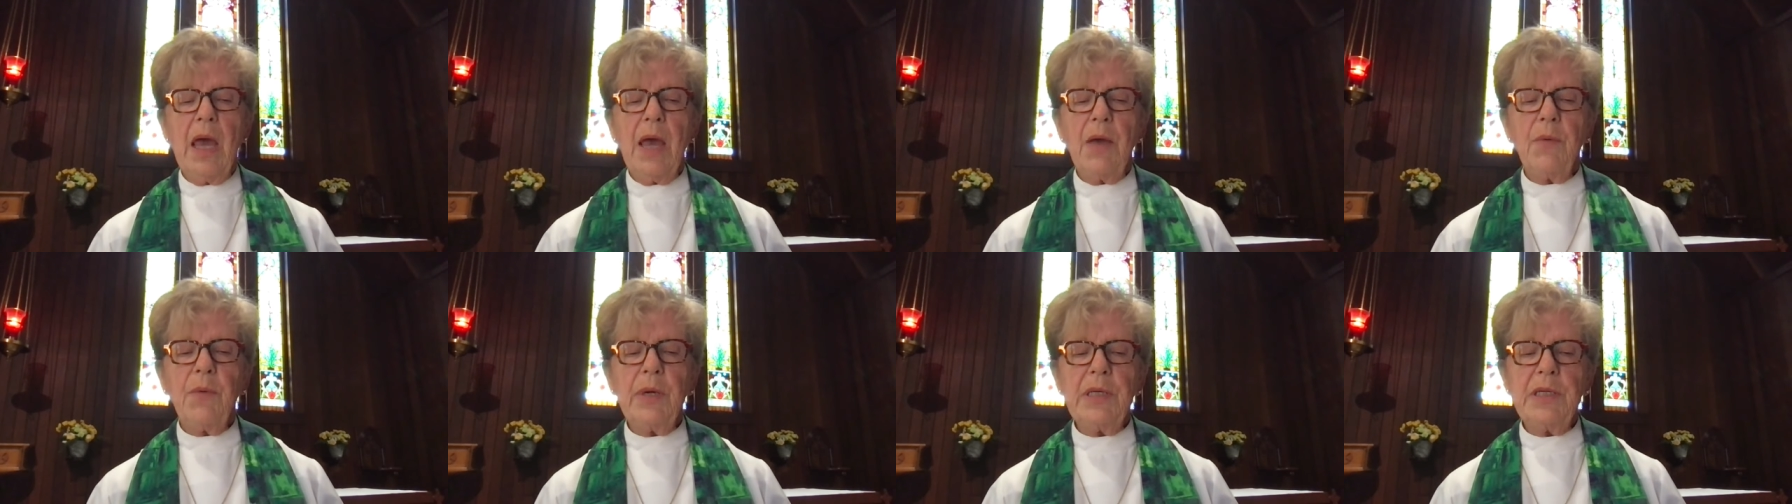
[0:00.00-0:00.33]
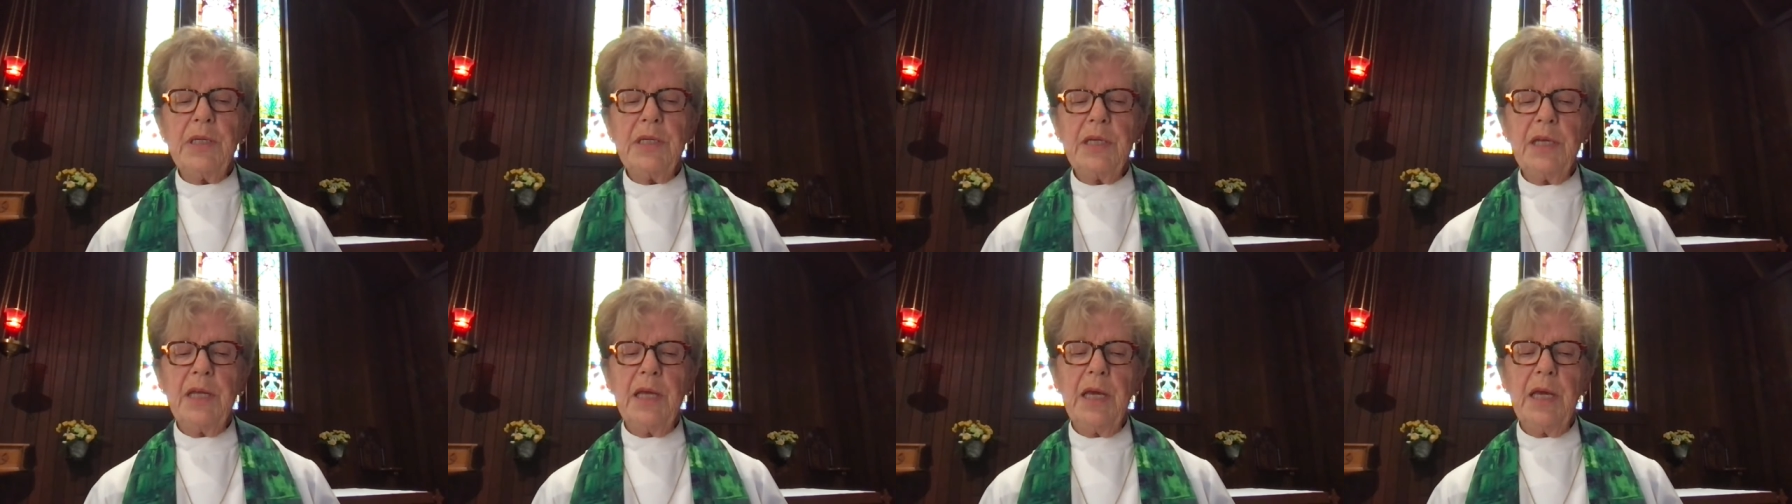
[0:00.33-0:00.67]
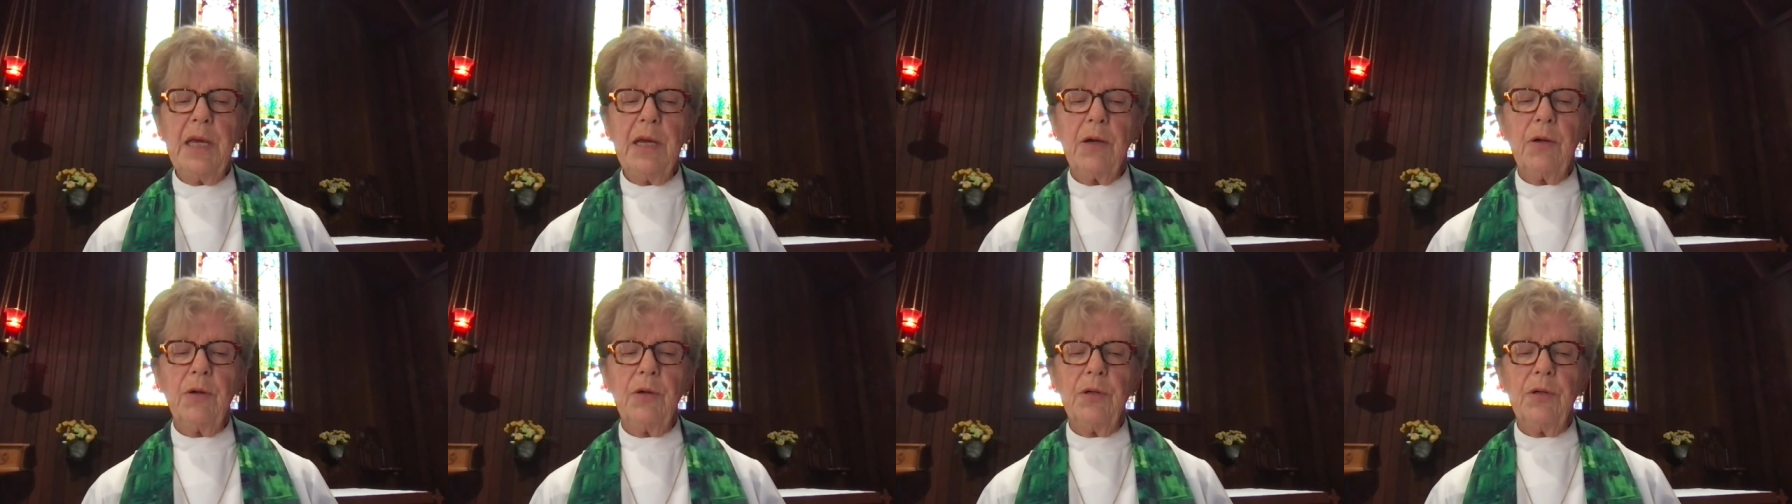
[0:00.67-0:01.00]
And we did
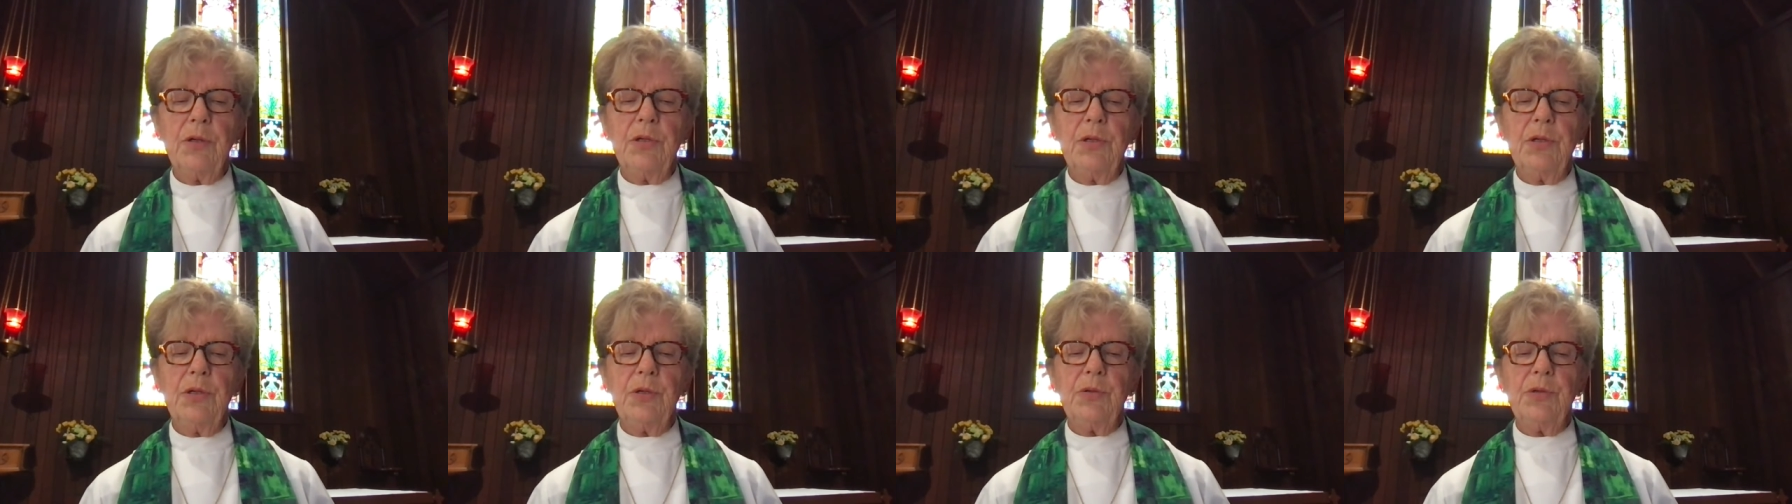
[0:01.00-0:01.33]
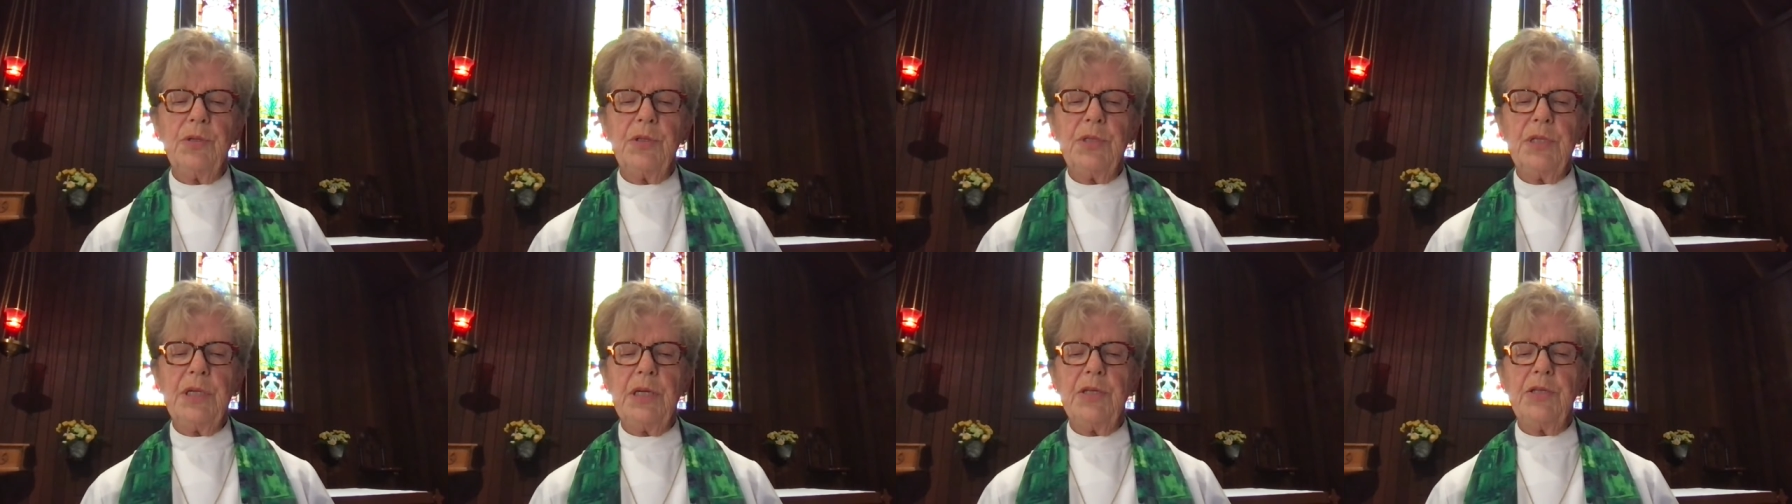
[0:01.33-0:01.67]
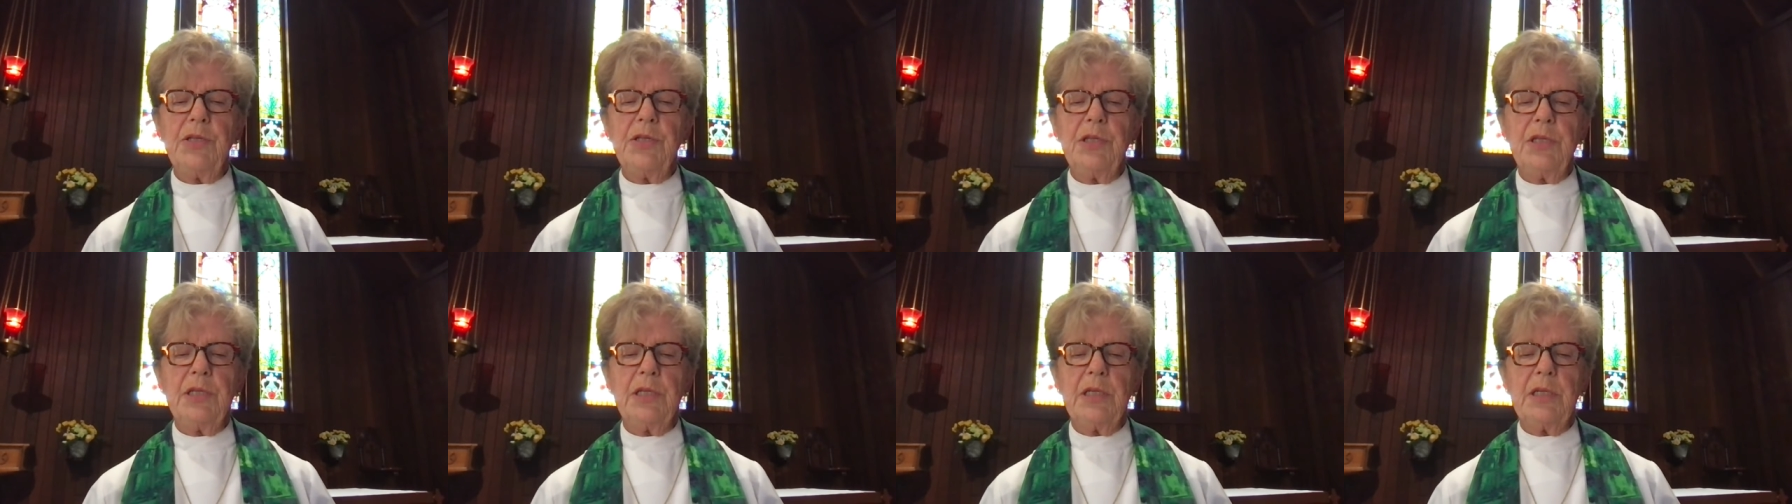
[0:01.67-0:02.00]
hear good news
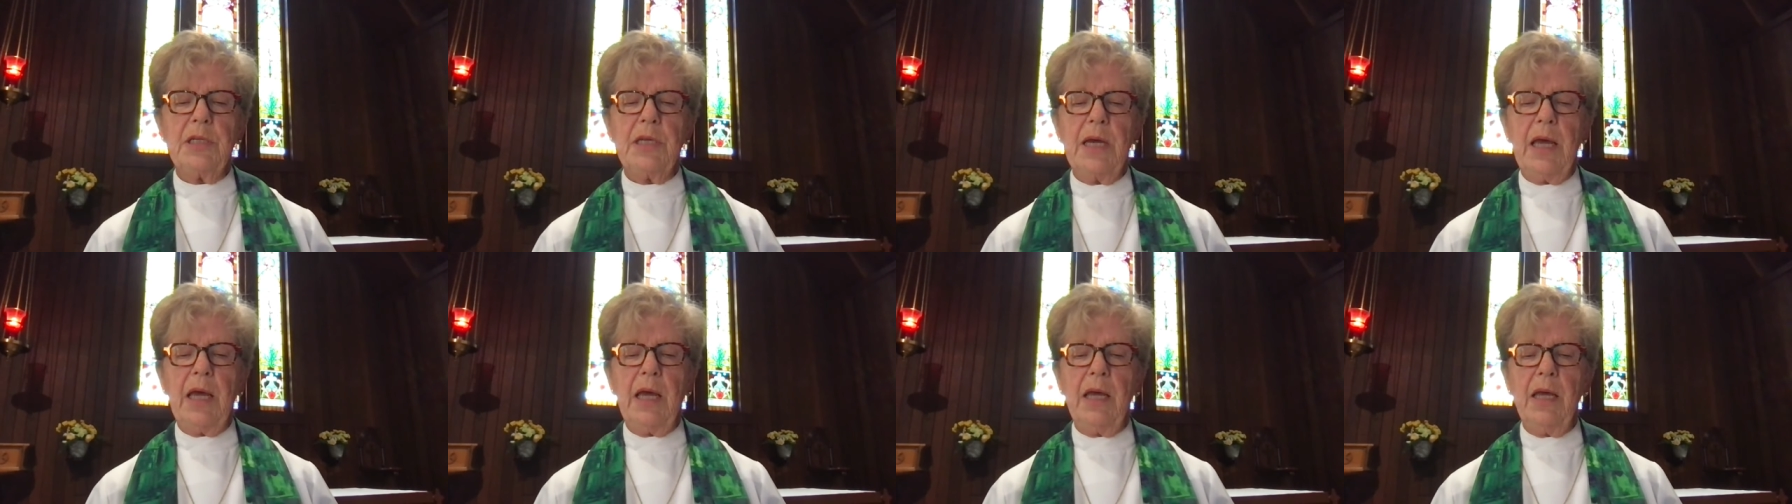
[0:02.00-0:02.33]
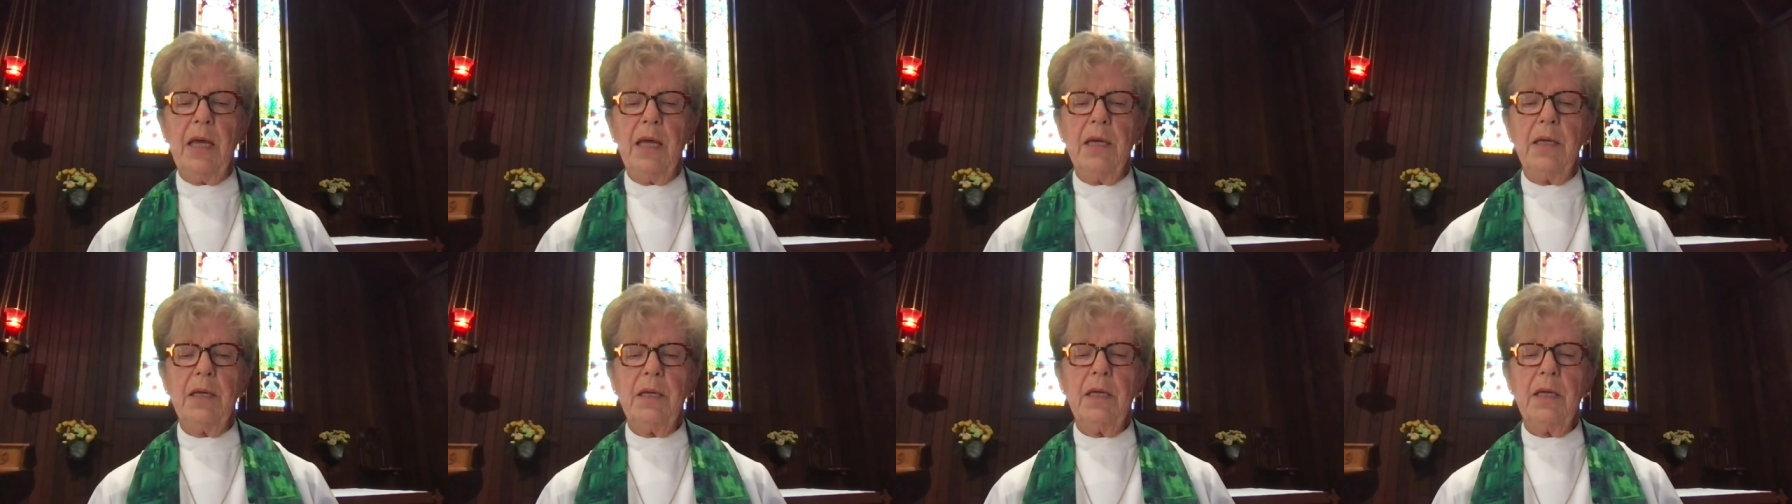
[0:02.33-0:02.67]
teaching today.